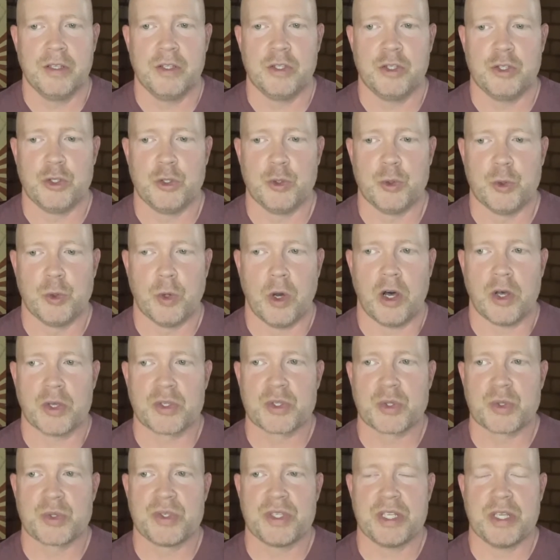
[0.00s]
you
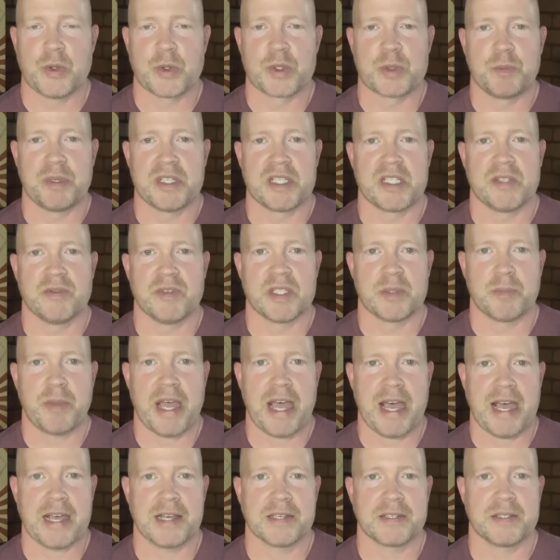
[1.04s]
also see those bits of his
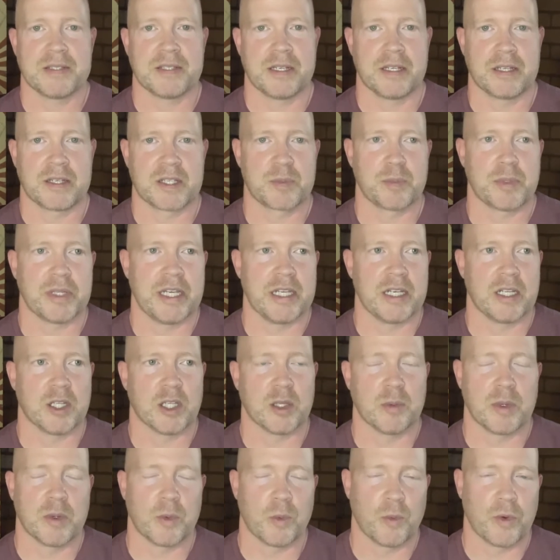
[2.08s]
past that explain a
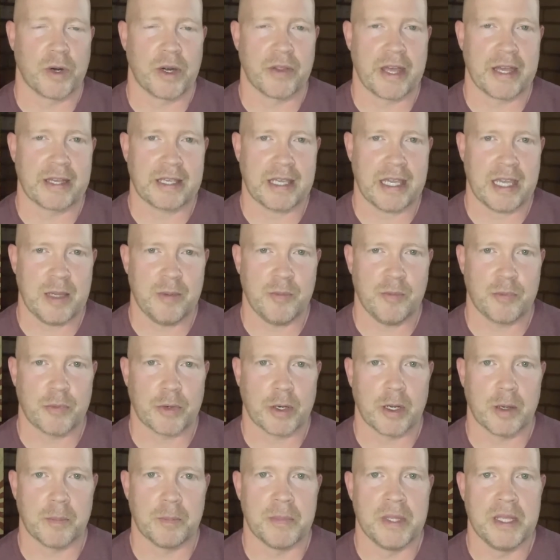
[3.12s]
little bit where that came
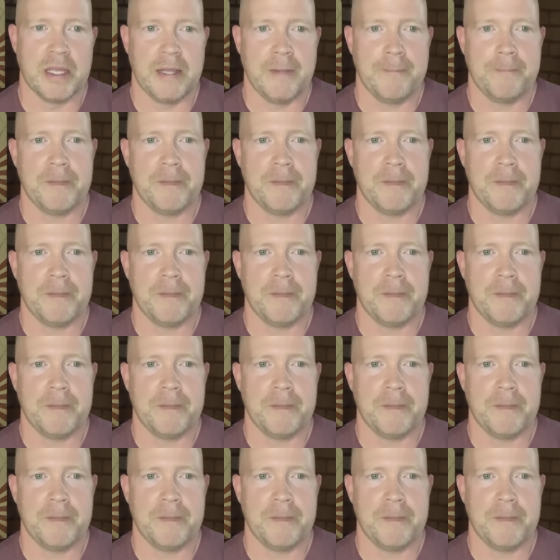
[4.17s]
from.